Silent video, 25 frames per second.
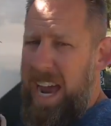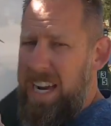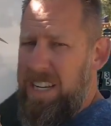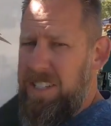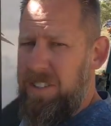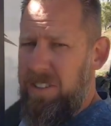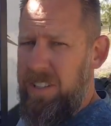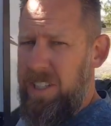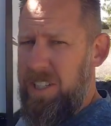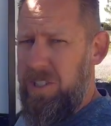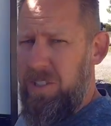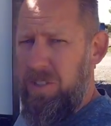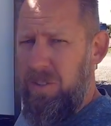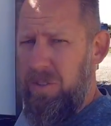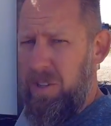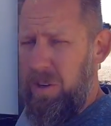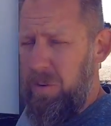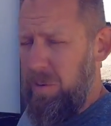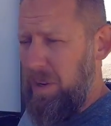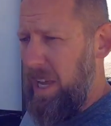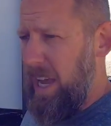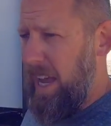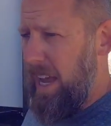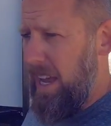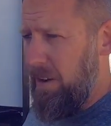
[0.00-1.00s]
axle issue
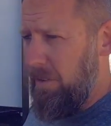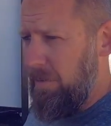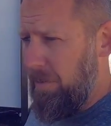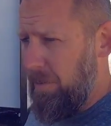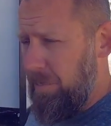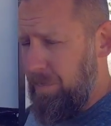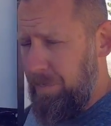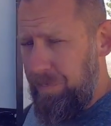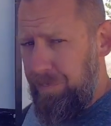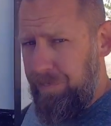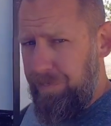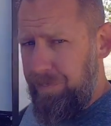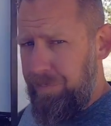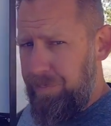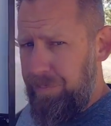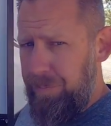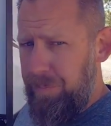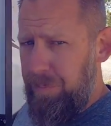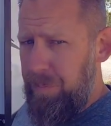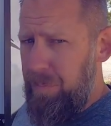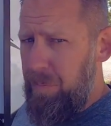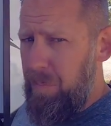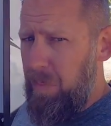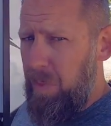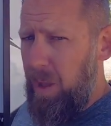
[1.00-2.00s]
that we have.
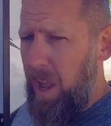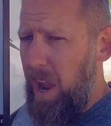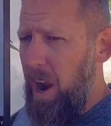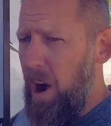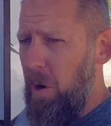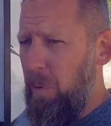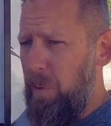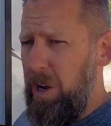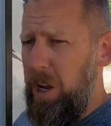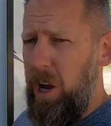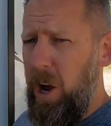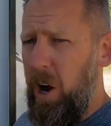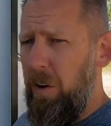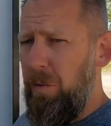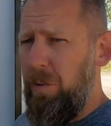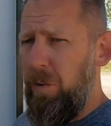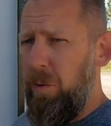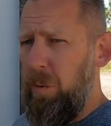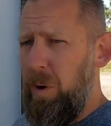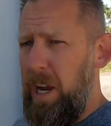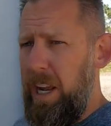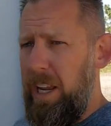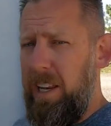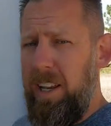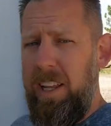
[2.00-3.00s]
Are we
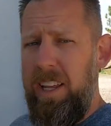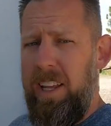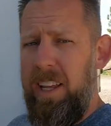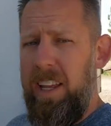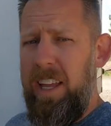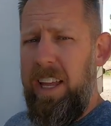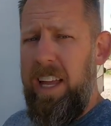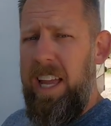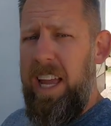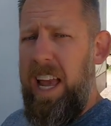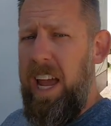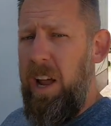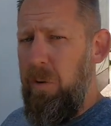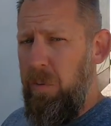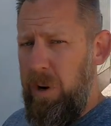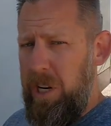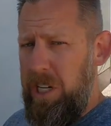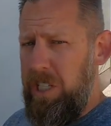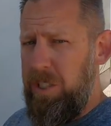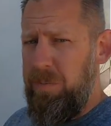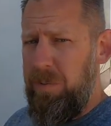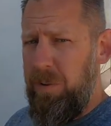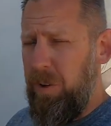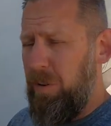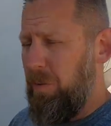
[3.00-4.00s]
overweight? And we
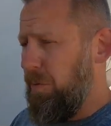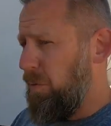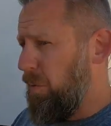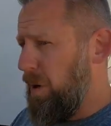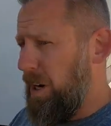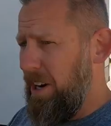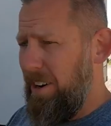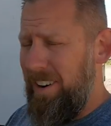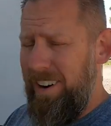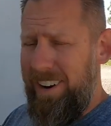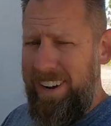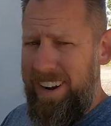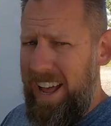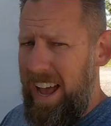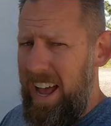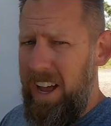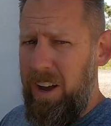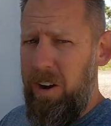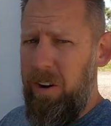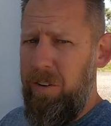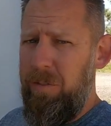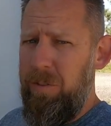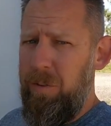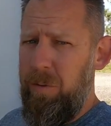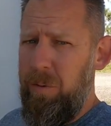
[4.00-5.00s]
just proved we are
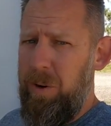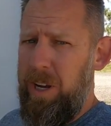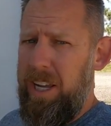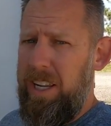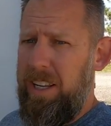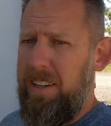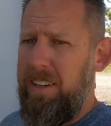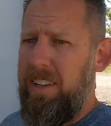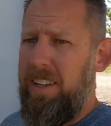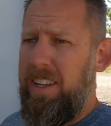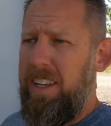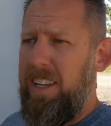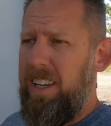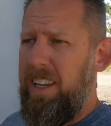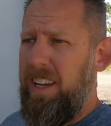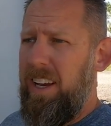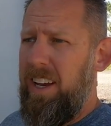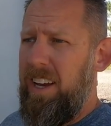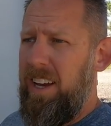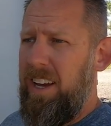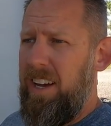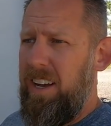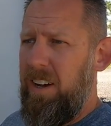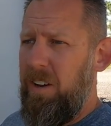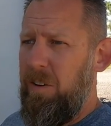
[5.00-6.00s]
not overweight.
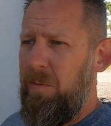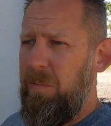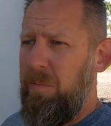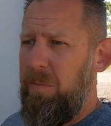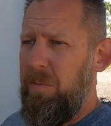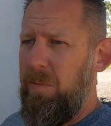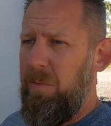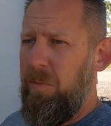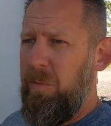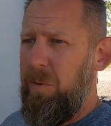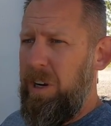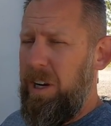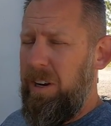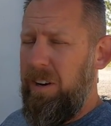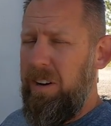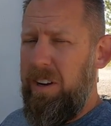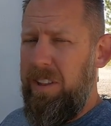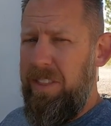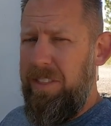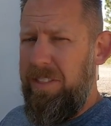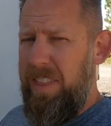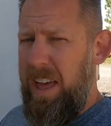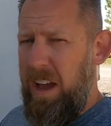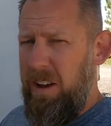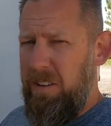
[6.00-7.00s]
We are
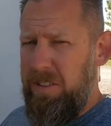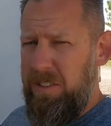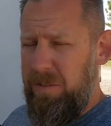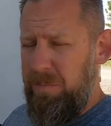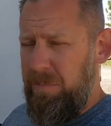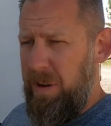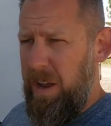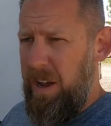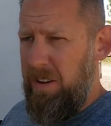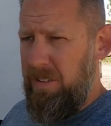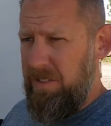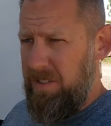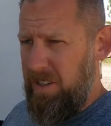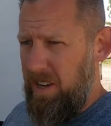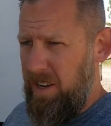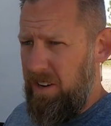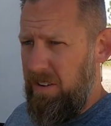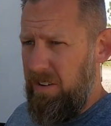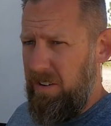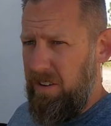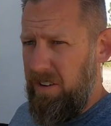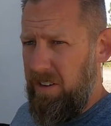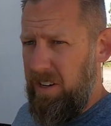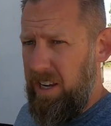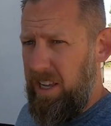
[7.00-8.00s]
1,000 pounds
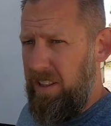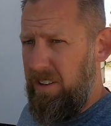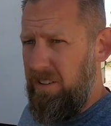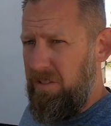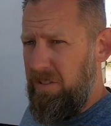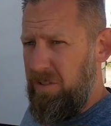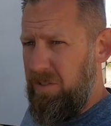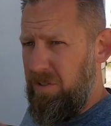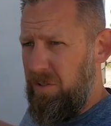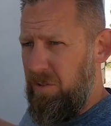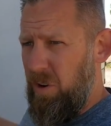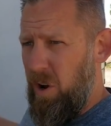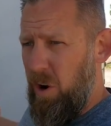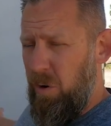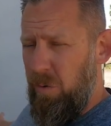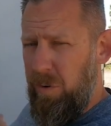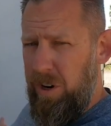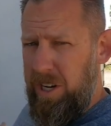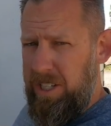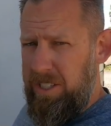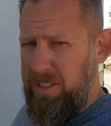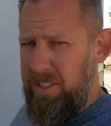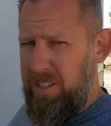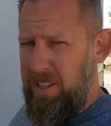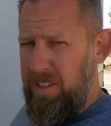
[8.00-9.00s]
under, and there's no
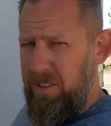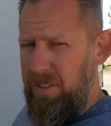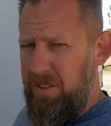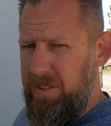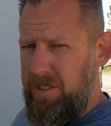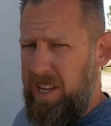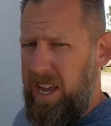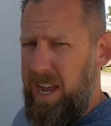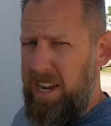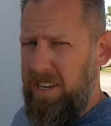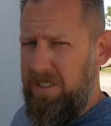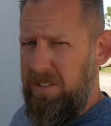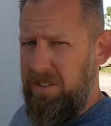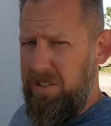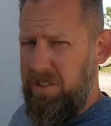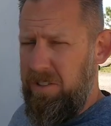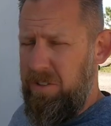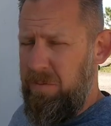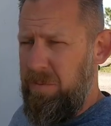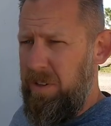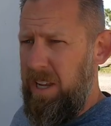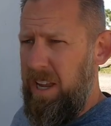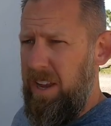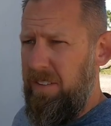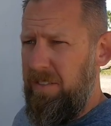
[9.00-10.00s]
reason that those axles
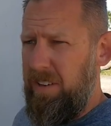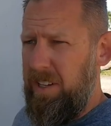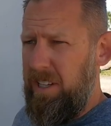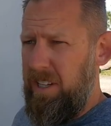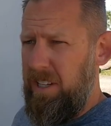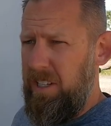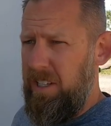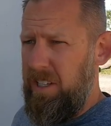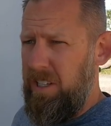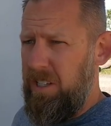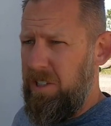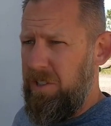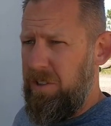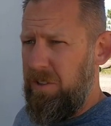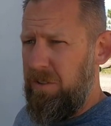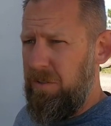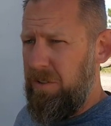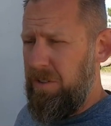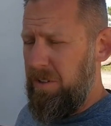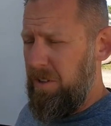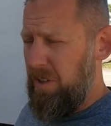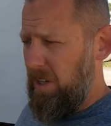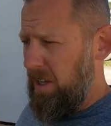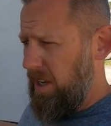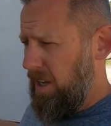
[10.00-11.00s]
should be having any
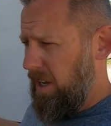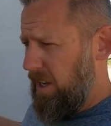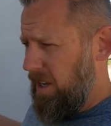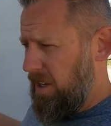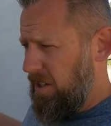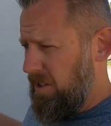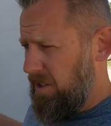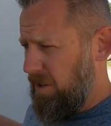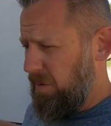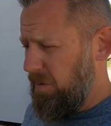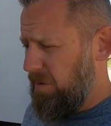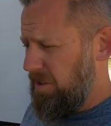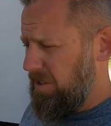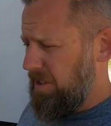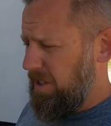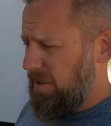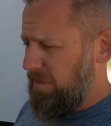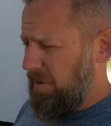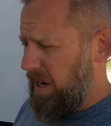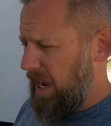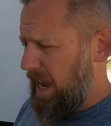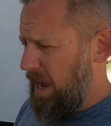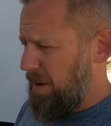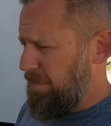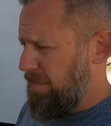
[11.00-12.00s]
issues. So we'll see
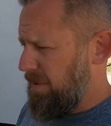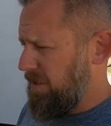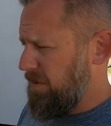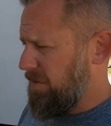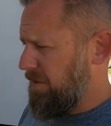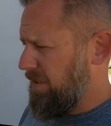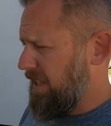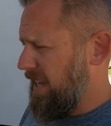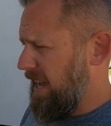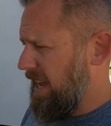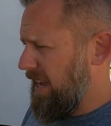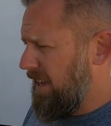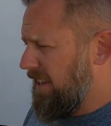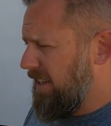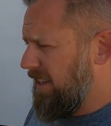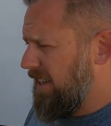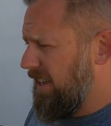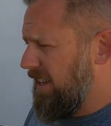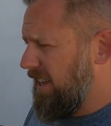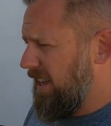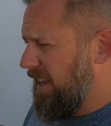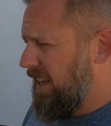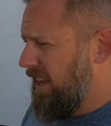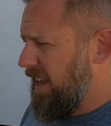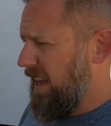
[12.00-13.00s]
what happens with that.
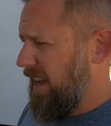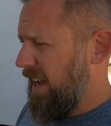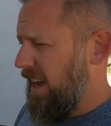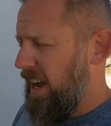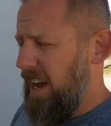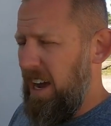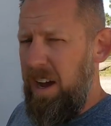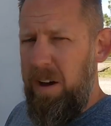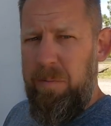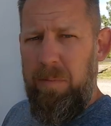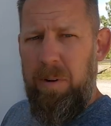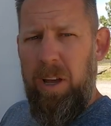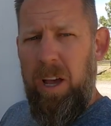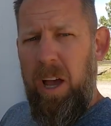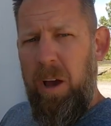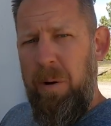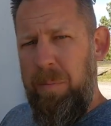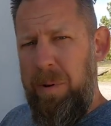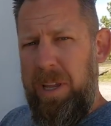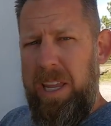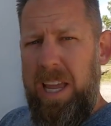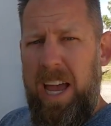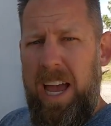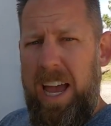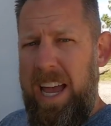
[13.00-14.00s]

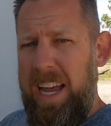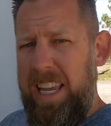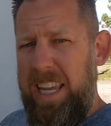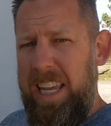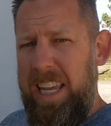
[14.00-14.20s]
But yeah,